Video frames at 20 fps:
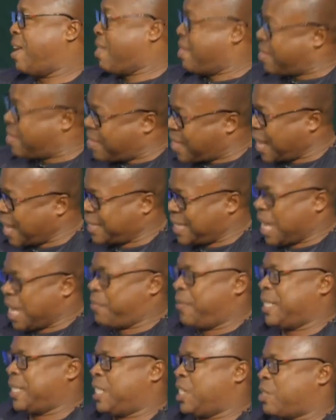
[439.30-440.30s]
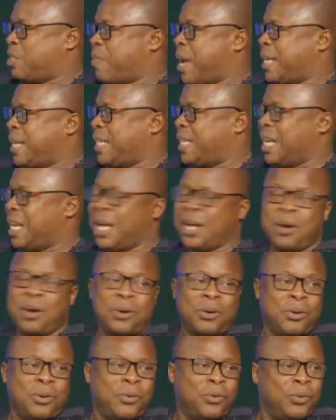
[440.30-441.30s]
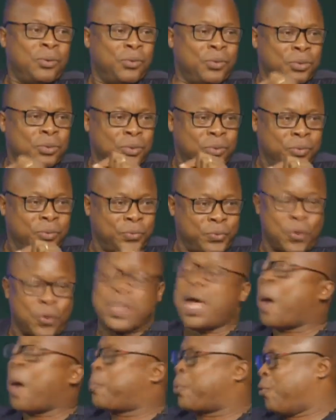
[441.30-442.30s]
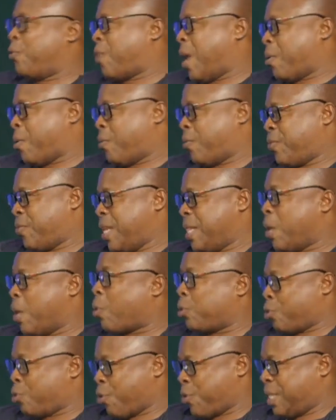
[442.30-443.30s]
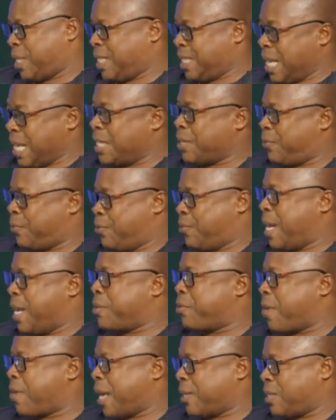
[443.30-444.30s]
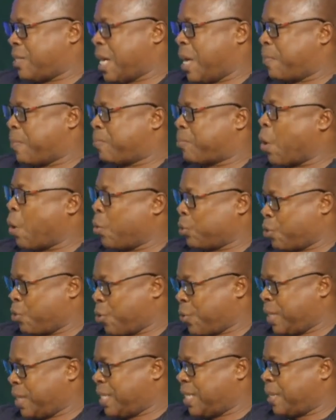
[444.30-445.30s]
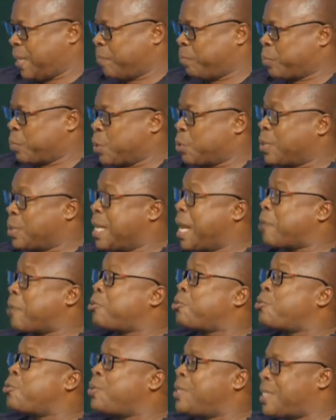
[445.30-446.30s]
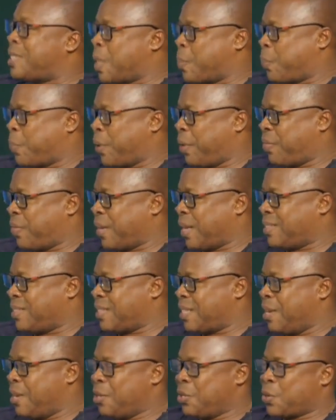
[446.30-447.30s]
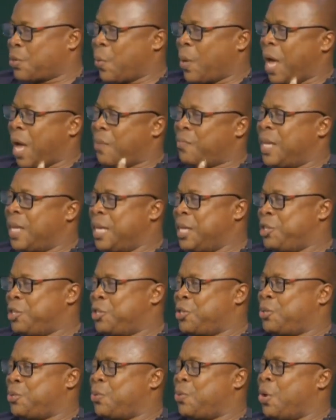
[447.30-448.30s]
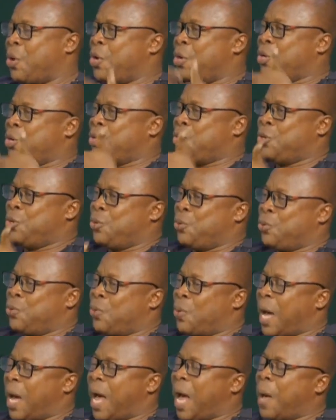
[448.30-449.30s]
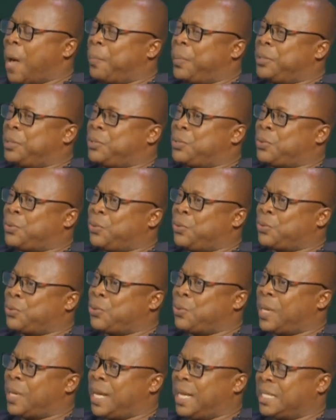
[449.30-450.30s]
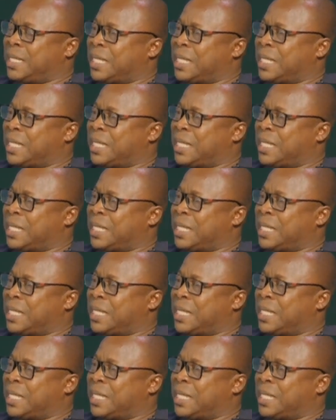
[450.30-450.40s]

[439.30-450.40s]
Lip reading: that advertisement for the approval of the authority, that's the Food and Drugs Authority. So there are two separate things. So we have the issue, you happens to get